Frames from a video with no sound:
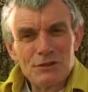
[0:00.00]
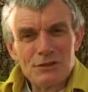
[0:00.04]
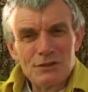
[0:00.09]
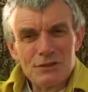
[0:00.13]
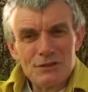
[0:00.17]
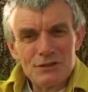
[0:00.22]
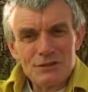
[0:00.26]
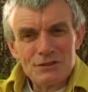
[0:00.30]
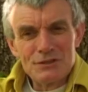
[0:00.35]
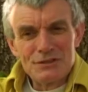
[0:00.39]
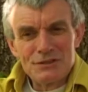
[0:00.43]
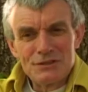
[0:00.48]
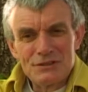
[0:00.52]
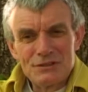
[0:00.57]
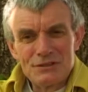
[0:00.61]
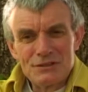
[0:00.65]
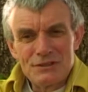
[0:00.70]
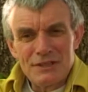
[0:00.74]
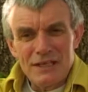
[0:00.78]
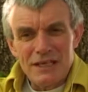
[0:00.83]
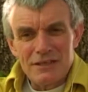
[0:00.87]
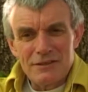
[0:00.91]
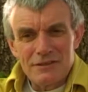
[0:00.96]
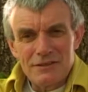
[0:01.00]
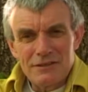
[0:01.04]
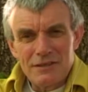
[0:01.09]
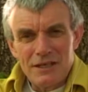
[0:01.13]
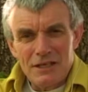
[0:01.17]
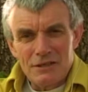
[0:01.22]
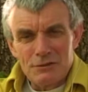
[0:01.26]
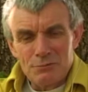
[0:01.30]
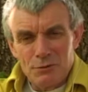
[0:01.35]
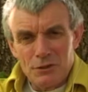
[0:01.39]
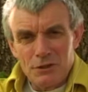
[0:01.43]
because
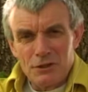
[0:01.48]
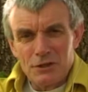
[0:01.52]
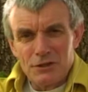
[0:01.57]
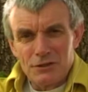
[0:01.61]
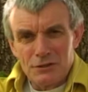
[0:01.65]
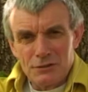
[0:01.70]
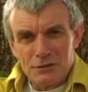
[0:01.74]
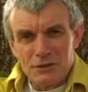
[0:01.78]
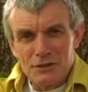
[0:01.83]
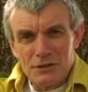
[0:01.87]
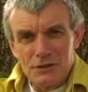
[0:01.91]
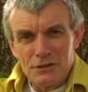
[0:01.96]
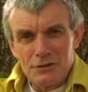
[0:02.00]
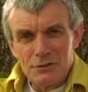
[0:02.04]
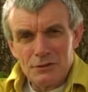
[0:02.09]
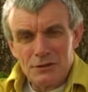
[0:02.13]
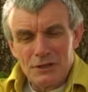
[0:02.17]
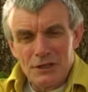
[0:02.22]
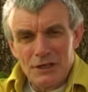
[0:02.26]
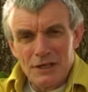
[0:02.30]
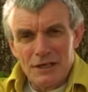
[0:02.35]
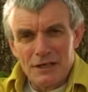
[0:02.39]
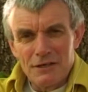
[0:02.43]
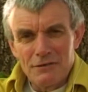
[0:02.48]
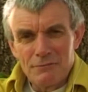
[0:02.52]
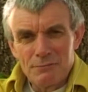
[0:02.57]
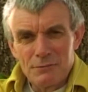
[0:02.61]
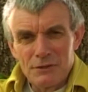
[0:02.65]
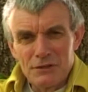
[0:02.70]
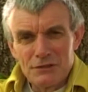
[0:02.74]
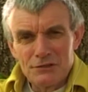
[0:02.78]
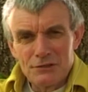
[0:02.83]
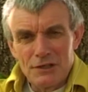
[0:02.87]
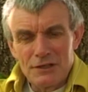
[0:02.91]
that's work I do in the UK. I've
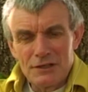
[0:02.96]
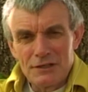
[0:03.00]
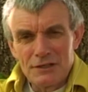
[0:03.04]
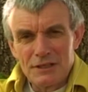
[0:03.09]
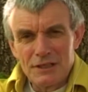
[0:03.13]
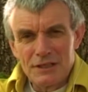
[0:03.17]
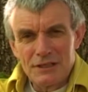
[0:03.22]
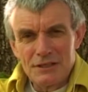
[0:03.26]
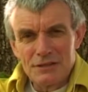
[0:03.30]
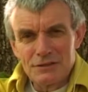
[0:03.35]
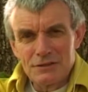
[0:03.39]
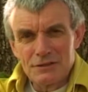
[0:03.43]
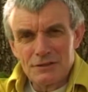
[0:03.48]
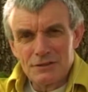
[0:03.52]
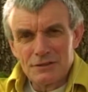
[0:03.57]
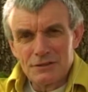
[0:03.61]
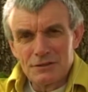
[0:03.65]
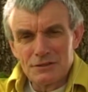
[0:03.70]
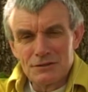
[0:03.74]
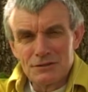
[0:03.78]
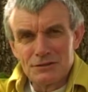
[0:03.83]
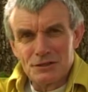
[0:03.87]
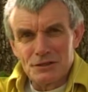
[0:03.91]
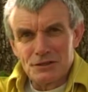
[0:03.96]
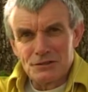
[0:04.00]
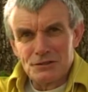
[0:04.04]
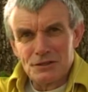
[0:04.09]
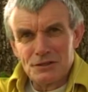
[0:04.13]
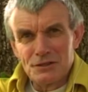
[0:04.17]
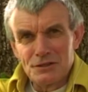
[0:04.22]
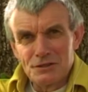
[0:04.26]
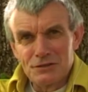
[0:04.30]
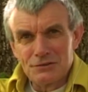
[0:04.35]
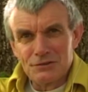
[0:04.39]
been trying to get into the construction
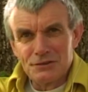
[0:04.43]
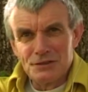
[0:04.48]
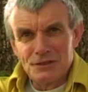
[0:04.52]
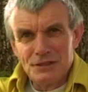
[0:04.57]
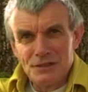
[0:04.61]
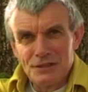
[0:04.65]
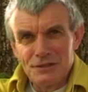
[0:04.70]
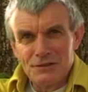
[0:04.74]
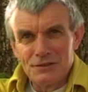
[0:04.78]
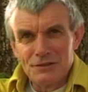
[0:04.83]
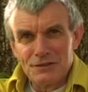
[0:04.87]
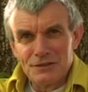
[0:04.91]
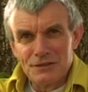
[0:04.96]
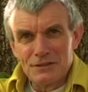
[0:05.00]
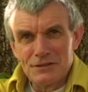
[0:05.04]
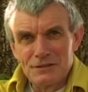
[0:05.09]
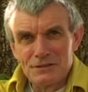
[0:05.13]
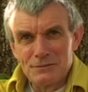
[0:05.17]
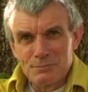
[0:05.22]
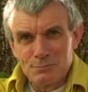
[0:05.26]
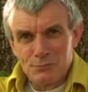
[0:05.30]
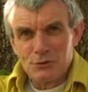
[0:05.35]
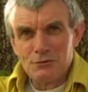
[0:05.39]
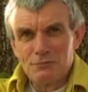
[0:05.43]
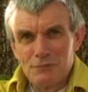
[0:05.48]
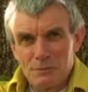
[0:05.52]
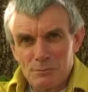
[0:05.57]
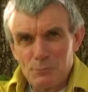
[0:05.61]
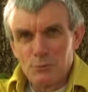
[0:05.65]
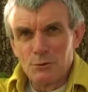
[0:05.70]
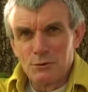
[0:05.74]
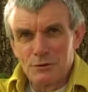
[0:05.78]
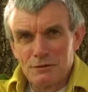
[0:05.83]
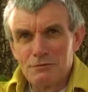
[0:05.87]
industry here, and that's
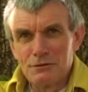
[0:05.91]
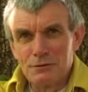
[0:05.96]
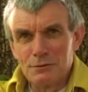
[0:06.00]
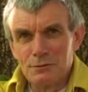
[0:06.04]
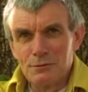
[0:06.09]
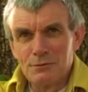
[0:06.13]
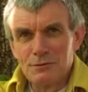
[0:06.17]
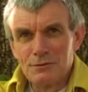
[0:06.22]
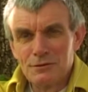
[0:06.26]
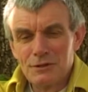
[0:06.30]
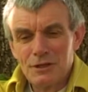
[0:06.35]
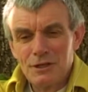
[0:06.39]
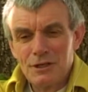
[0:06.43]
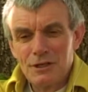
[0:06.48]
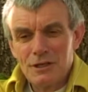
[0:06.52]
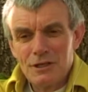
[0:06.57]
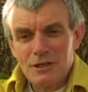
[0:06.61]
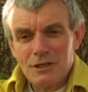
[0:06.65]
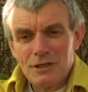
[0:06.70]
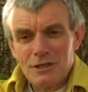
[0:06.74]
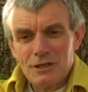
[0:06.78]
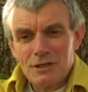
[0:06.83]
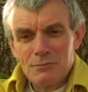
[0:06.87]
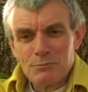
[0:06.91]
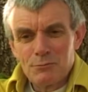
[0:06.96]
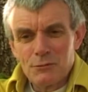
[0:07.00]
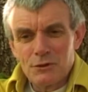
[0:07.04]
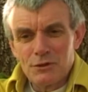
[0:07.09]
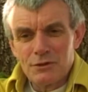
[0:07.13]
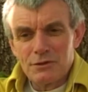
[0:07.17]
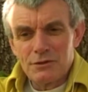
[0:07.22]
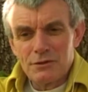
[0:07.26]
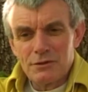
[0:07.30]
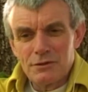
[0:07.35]
proving more difficult.
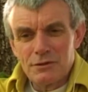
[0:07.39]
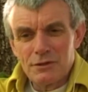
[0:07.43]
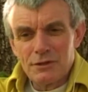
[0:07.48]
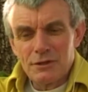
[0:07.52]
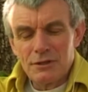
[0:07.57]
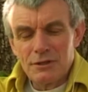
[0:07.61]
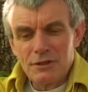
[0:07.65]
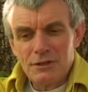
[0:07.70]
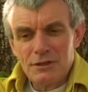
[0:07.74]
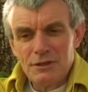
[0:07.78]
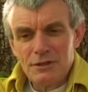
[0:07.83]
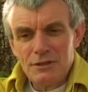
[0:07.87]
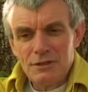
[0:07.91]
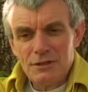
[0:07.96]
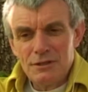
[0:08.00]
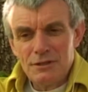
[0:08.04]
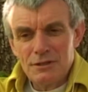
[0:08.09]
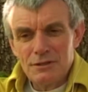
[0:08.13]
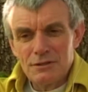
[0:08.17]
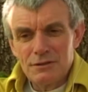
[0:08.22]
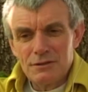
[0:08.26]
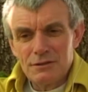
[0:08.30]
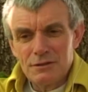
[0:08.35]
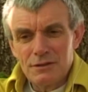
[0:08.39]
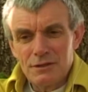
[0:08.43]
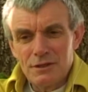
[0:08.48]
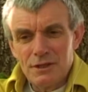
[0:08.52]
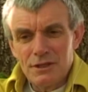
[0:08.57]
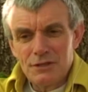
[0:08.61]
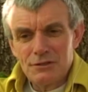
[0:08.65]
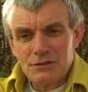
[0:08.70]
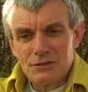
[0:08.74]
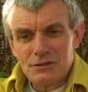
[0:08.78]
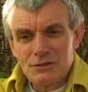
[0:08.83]
But the
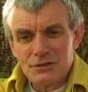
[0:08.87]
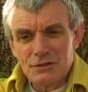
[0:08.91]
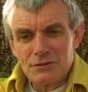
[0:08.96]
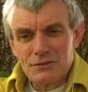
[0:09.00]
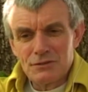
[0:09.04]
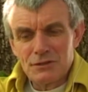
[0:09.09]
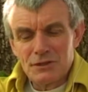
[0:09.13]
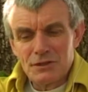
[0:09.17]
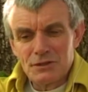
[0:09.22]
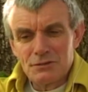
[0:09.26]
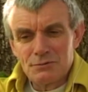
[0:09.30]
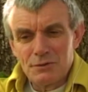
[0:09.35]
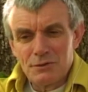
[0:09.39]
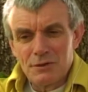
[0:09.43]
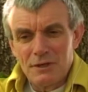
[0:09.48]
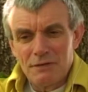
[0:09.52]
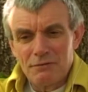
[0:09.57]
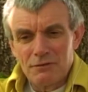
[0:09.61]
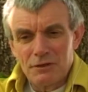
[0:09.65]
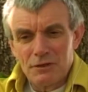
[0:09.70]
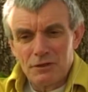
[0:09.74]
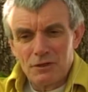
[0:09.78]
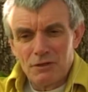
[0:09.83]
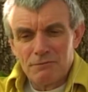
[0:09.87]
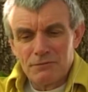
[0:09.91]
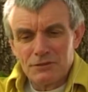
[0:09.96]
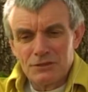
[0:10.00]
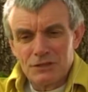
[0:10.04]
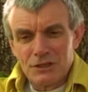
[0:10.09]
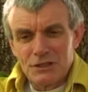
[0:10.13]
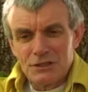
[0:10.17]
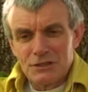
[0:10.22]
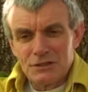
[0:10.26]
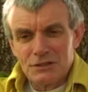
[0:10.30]
interesting thing is, we were having a
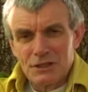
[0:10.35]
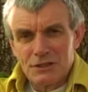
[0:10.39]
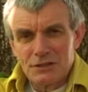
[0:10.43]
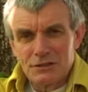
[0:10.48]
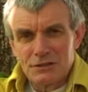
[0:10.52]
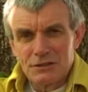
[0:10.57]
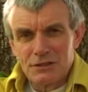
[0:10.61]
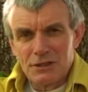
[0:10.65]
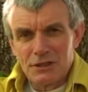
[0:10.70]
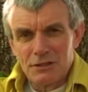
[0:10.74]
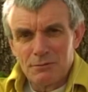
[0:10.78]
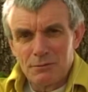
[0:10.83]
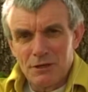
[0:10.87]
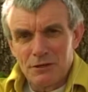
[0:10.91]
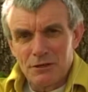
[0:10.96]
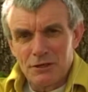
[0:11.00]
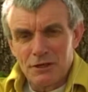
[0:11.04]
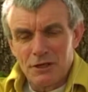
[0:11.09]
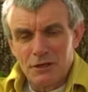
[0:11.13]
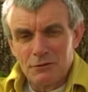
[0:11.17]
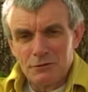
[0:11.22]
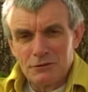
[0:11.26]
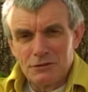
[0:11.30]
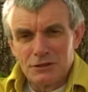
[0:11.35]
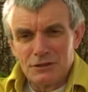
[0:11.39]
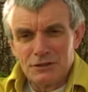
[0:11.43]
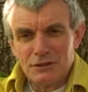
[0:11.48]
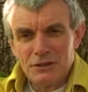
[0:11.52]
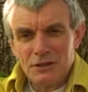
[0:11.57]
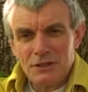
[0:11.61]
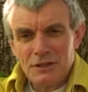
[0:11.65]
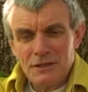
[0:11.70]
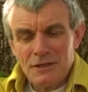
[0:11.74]
conversation yesterday about coaching,